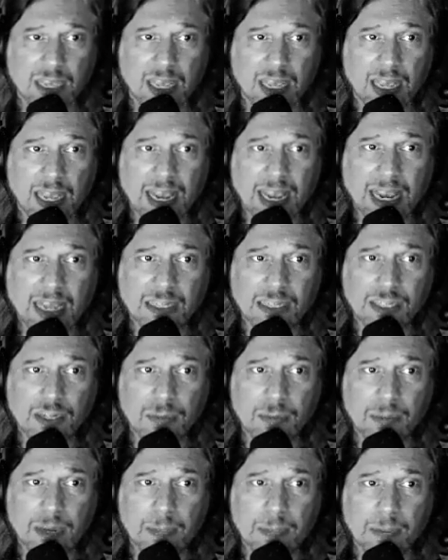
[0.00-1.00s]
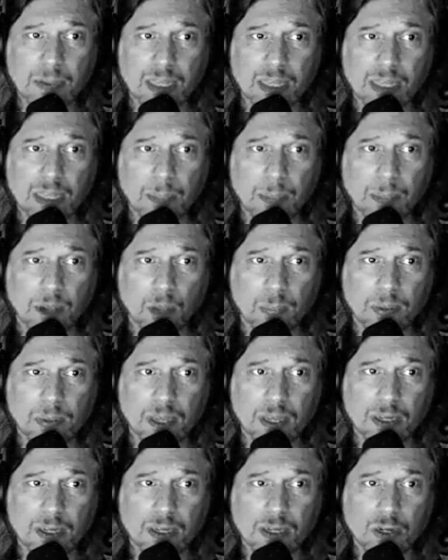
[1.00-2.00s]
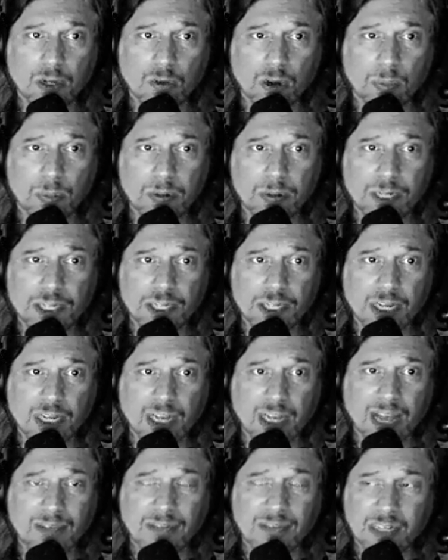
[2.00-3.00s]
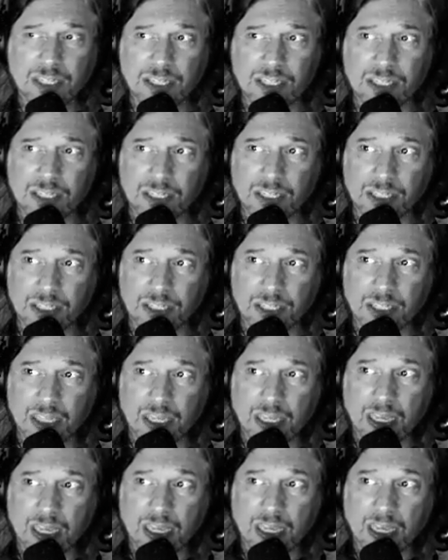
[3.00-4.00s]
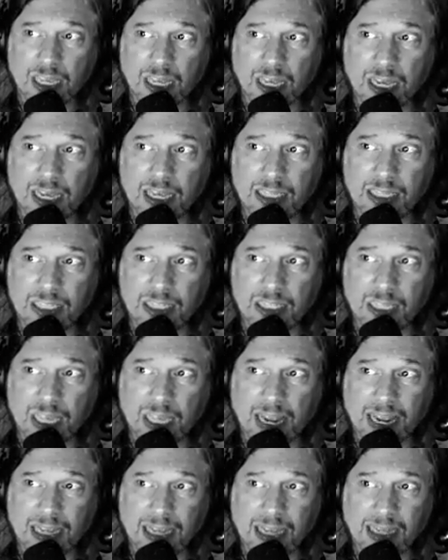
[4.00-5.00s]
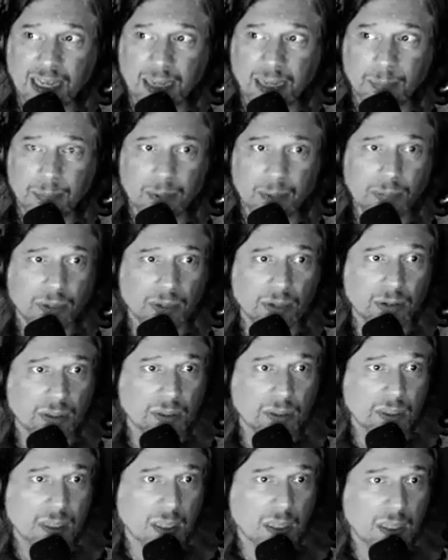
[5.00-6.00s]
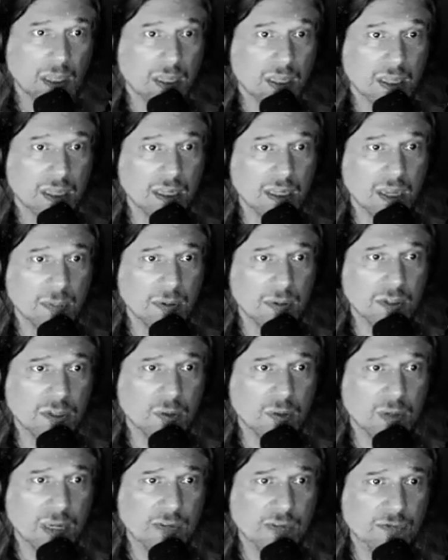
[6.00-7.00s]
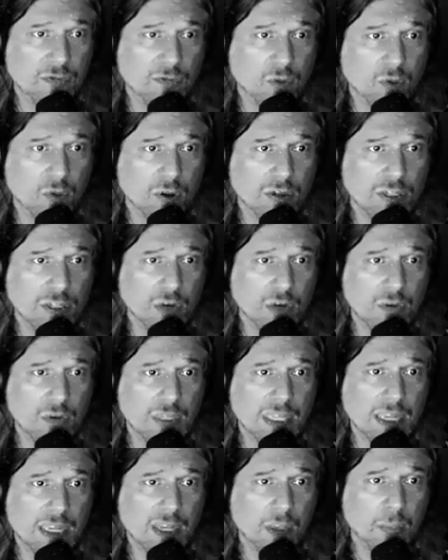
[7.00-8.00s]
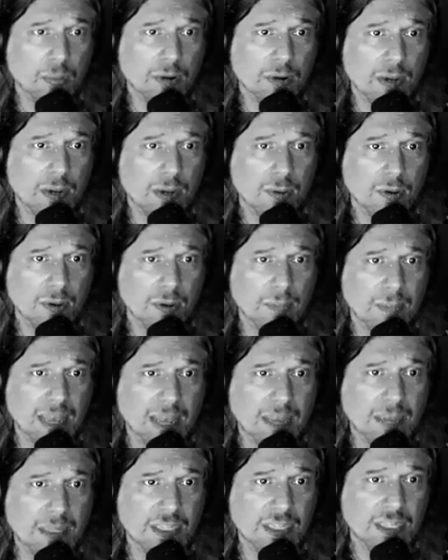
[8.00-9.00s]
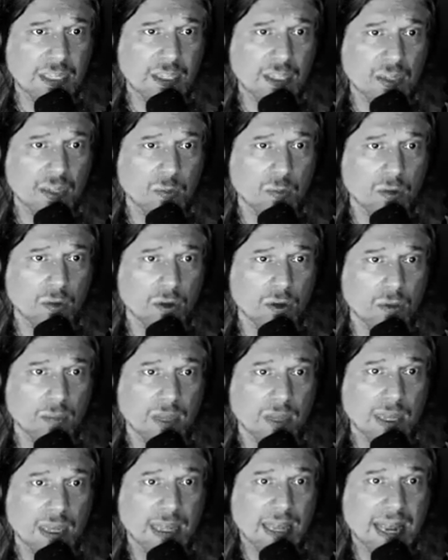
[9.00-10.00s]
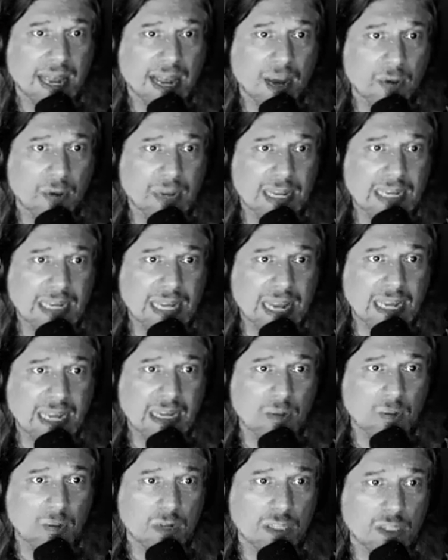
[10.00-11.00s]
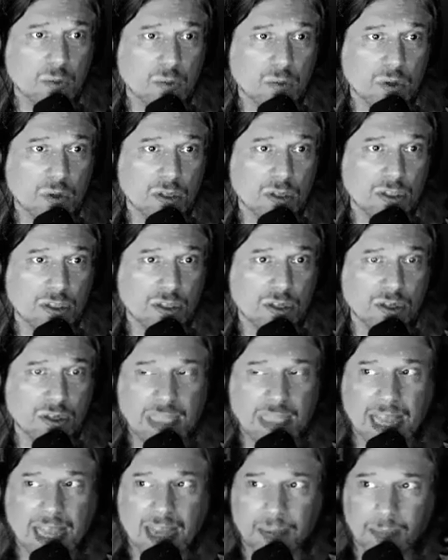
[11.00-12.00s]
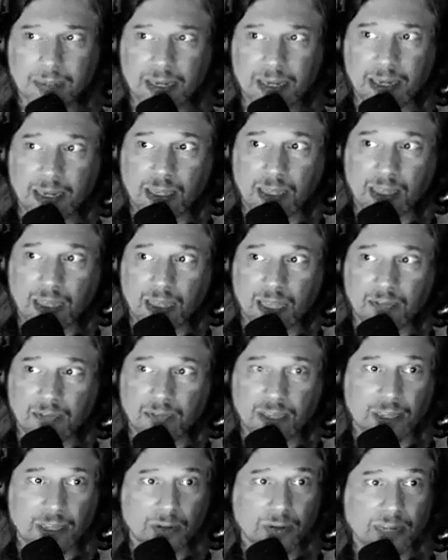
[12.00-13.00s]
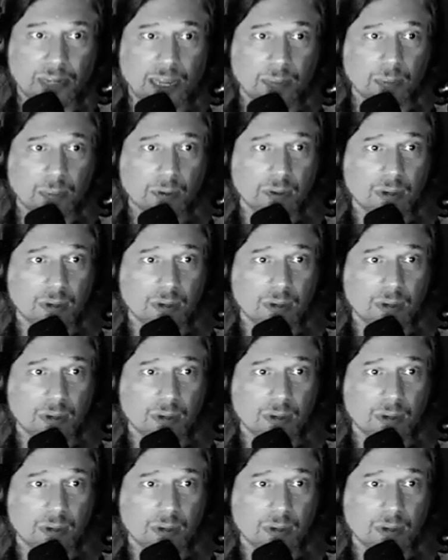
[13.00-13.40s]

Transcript: and to people in the pulpit who are preaching covetousness. It's anti-biblical. Number 24, don't kill preborn babies in the womb. How in anyone's world could that be loving your neighbor?